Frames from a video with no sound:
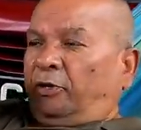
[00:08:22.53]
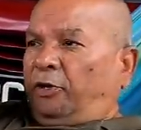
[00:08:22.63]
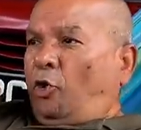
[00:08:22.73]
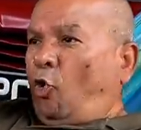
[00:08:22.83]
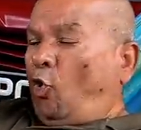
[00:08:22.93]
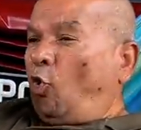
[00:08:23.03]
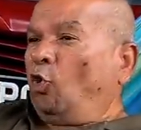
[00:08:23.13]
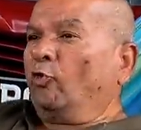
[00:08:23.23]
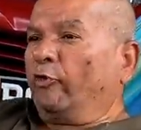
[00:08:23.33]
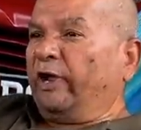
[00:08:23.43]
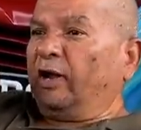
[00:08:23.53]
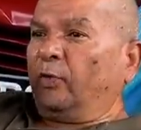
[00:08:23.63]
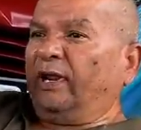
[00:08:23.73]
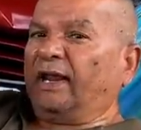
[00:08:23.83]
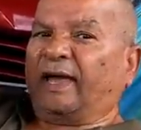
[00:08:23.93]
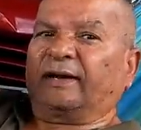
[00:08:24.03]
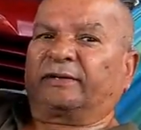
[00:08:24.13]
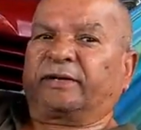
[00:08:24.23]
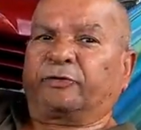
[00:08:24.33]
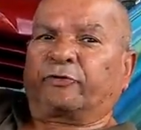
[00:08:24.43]
the whole railway line
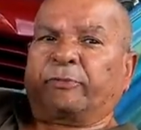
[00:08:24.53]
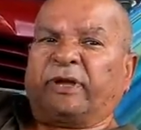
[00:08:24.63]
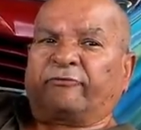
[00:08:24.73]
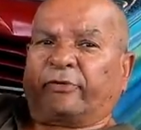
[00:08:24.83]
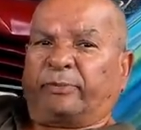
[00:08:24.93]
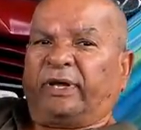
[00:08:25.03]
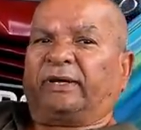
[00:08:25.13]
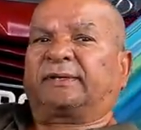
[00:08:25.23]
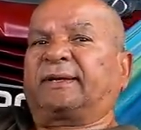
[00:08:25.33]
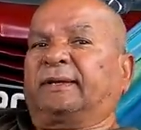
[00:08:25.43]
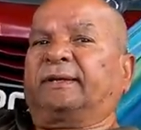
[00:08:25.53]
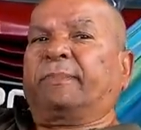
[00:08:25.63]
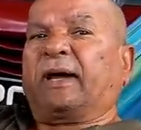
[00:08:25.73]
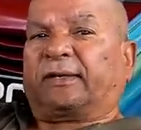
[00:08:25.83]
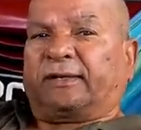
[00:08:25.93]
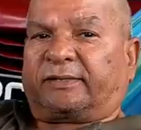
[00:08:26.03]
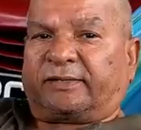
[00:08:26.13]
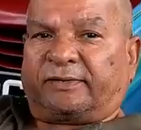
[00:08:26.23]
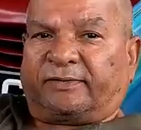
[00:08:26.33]
did remain from there till the market.